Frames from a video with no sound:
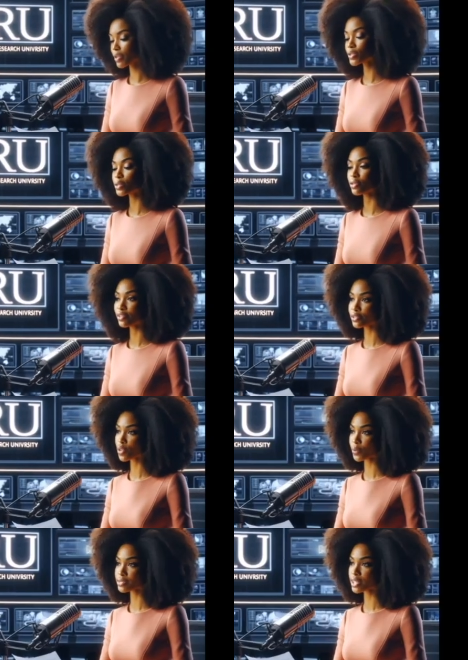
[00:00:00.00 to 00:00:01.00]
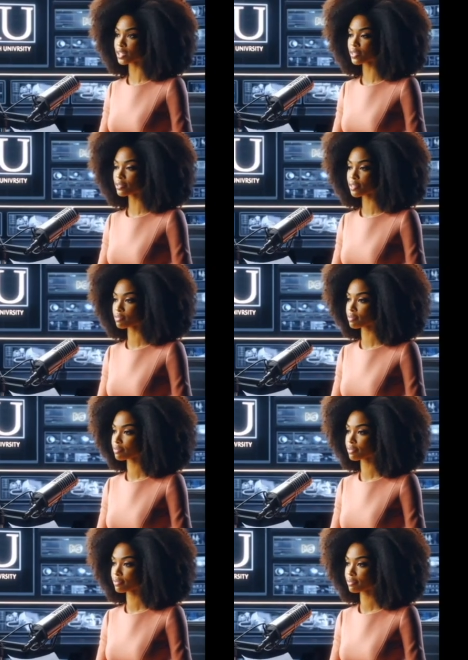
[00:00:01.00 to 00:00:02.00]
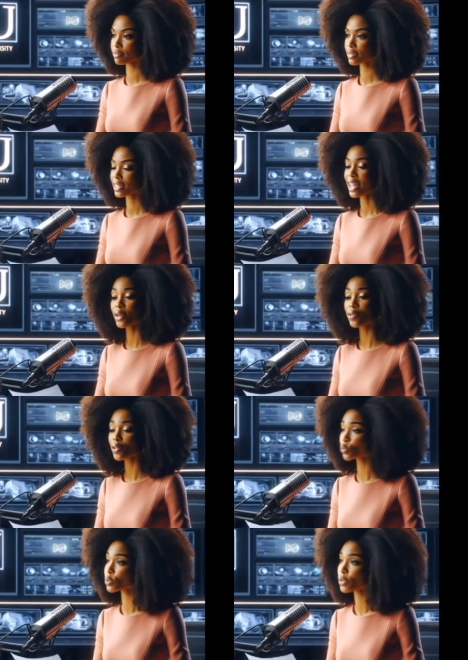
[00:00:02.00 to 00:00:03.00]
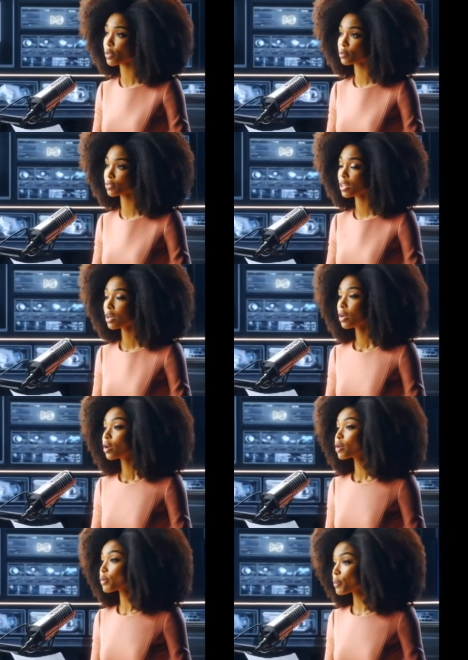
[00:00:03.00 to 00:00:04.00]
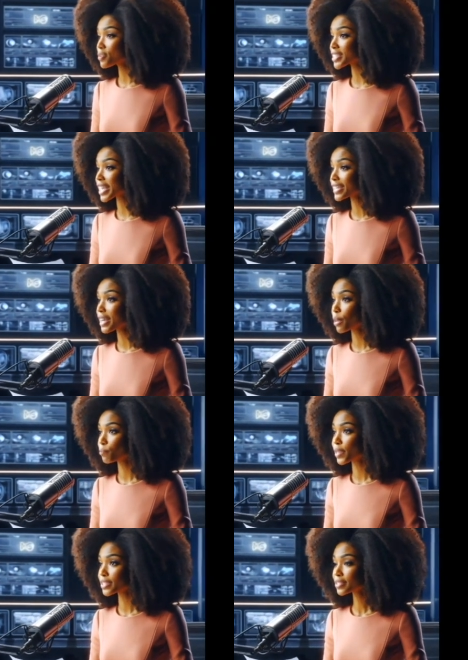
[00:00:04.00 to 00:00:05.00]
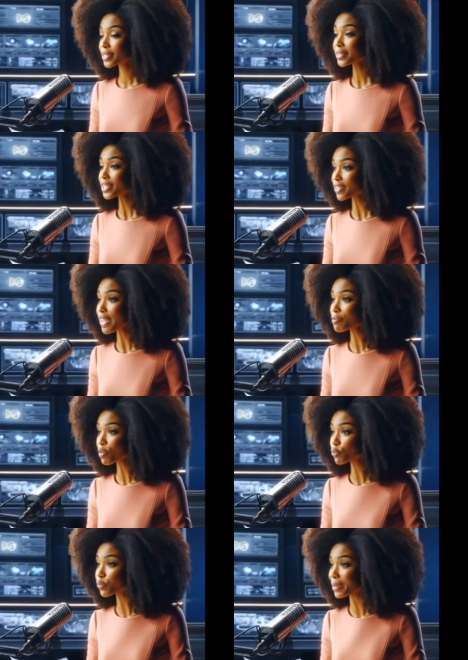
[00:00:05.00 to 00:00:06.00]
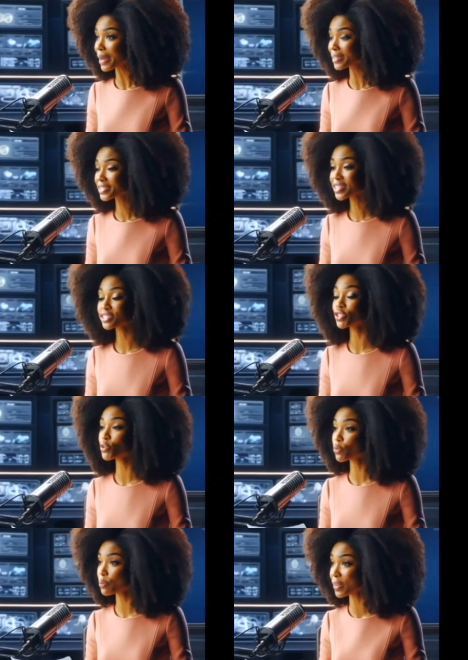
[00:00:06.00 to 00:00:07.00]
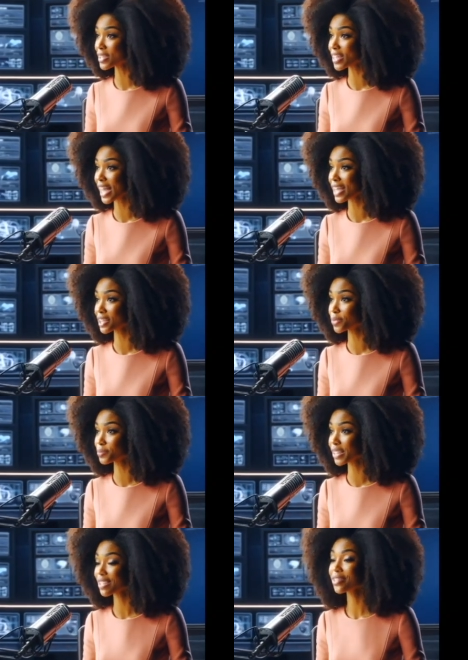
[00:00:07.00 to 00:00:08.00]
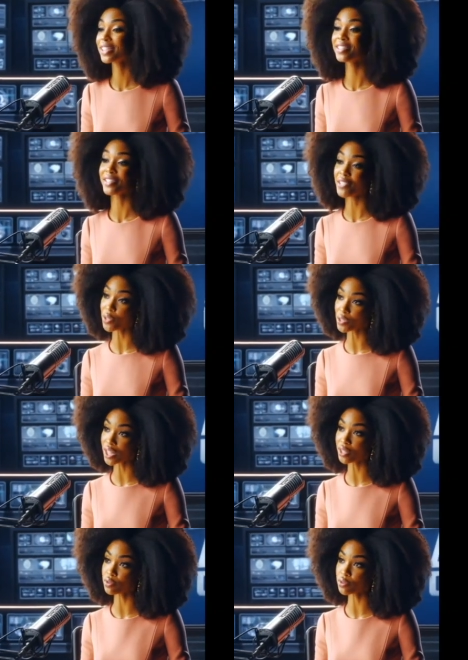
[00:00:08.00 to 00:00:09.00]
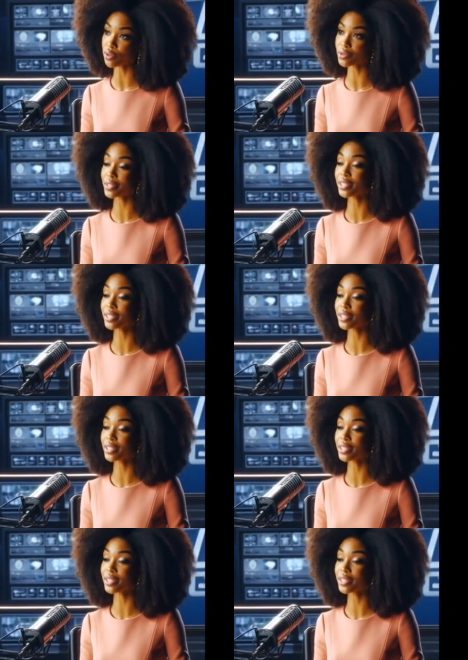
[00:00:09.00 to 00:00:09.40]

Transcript: determines its end. And in that end, knowledge is not just power, it is survival. Today, the Law Factor